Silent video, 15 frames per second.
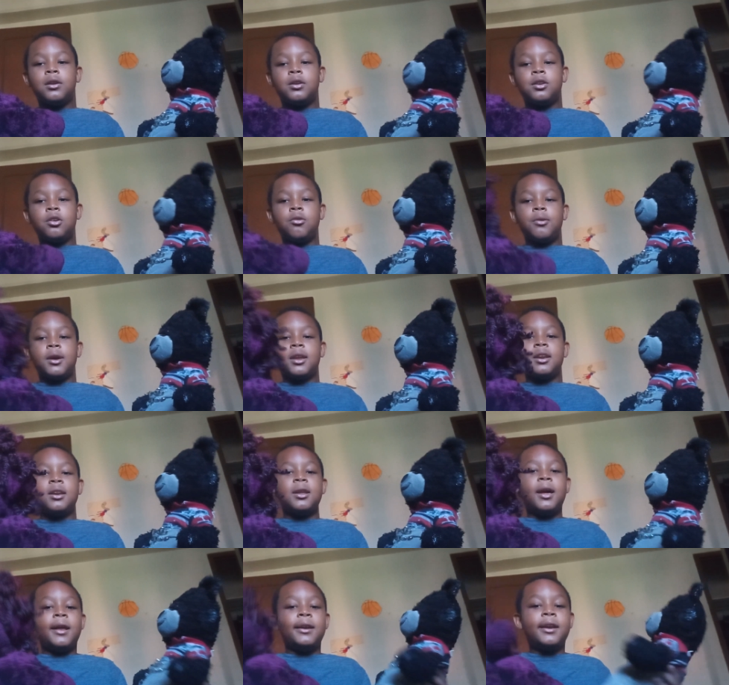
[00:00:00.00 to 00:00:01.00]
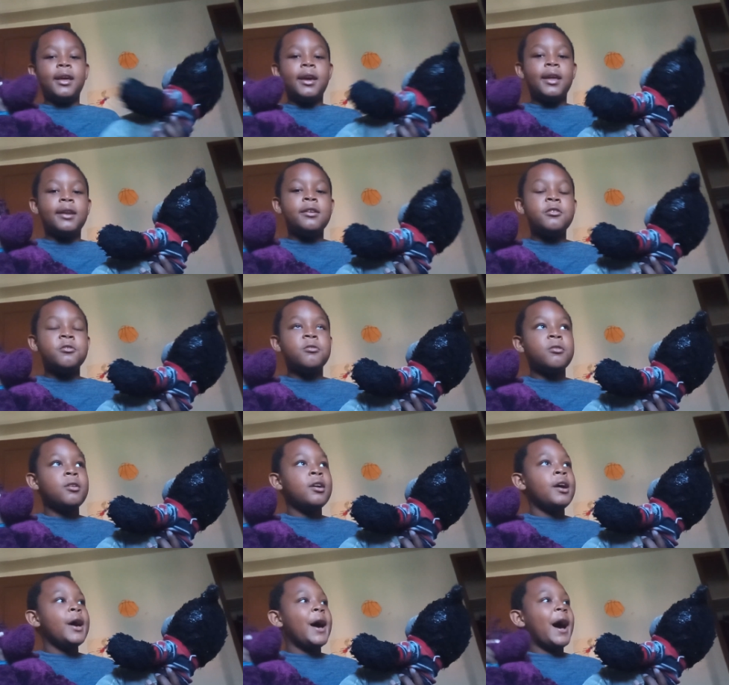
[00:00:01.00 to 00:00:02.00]
Do it, and then
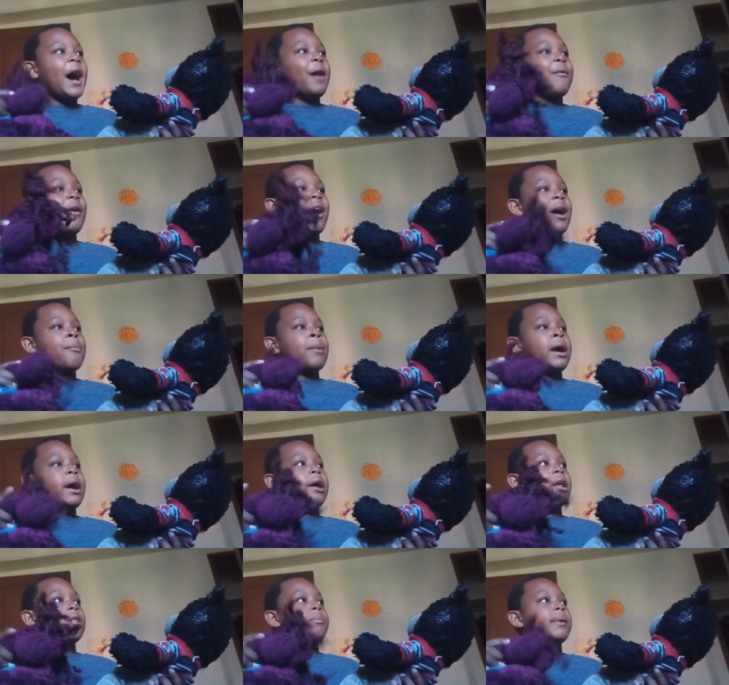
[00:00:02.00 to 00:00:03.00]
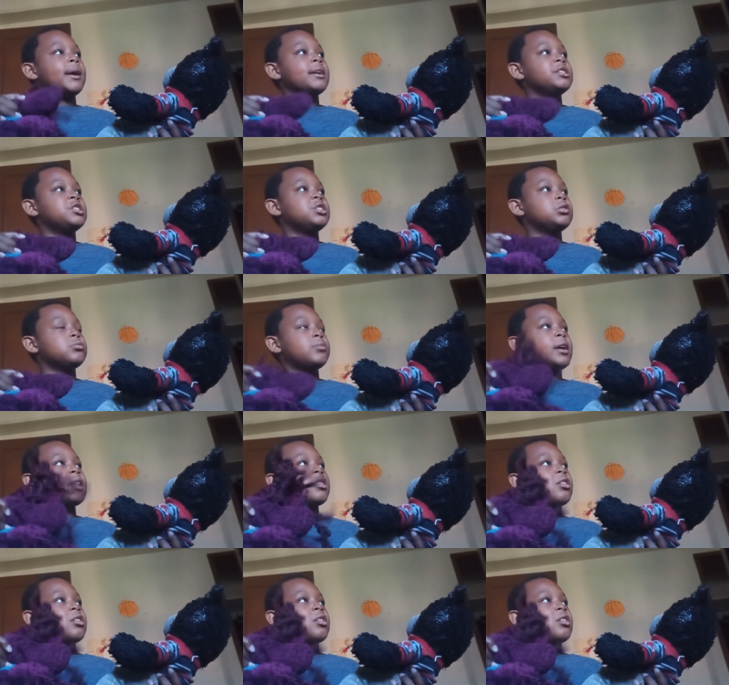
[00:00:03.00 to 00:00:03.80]
I will have my husband constrict